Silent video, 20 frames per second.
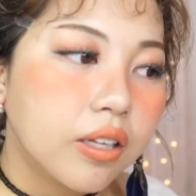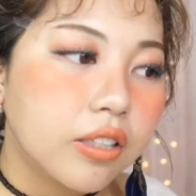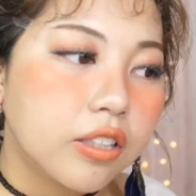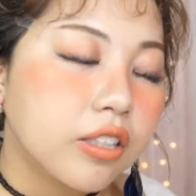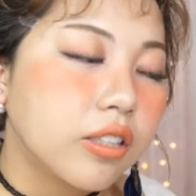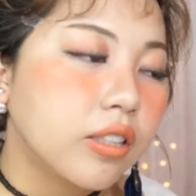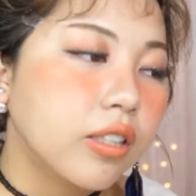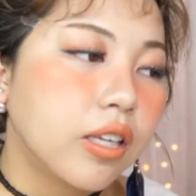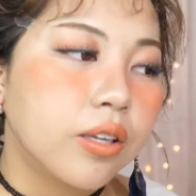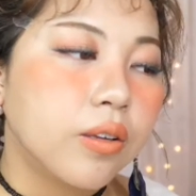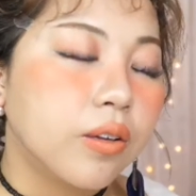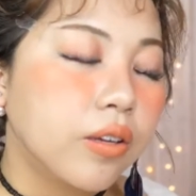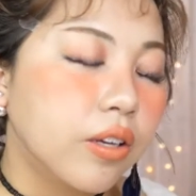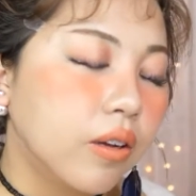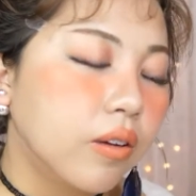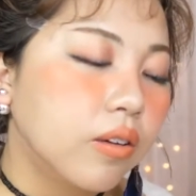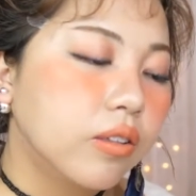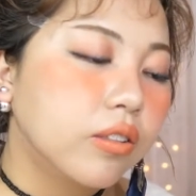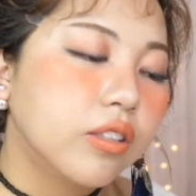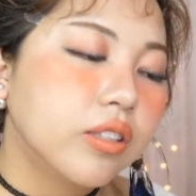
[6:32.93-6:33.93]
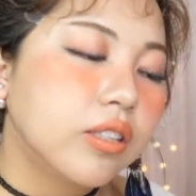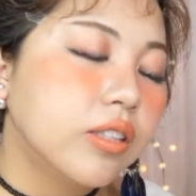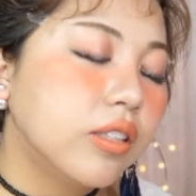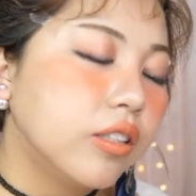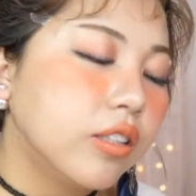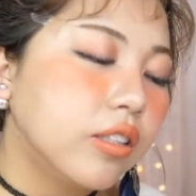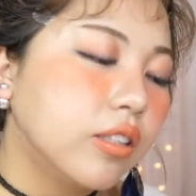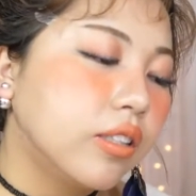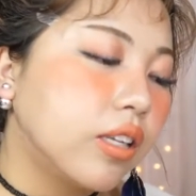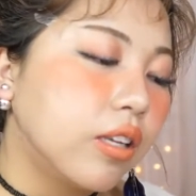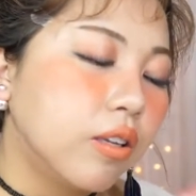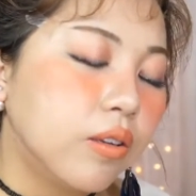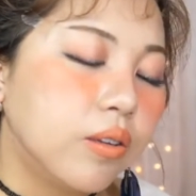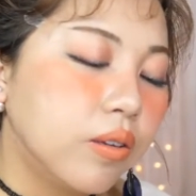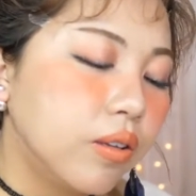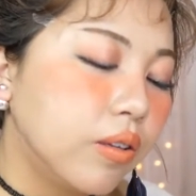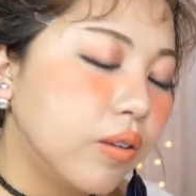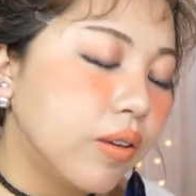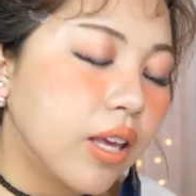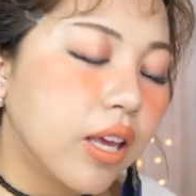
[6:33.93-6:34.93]
Just say you don't. Just say
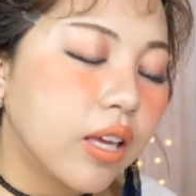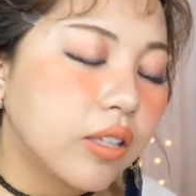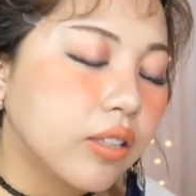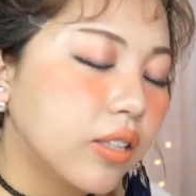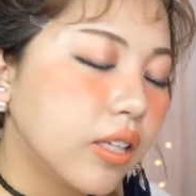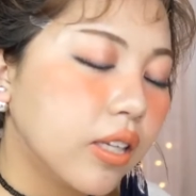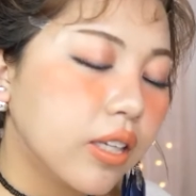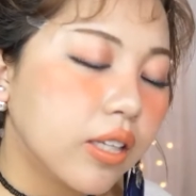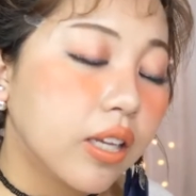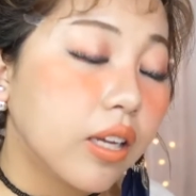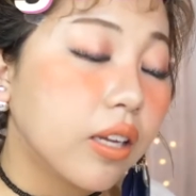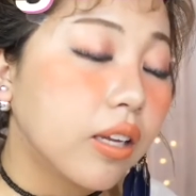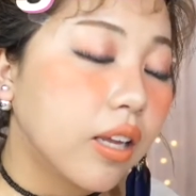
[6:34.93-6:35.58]
you can't see it.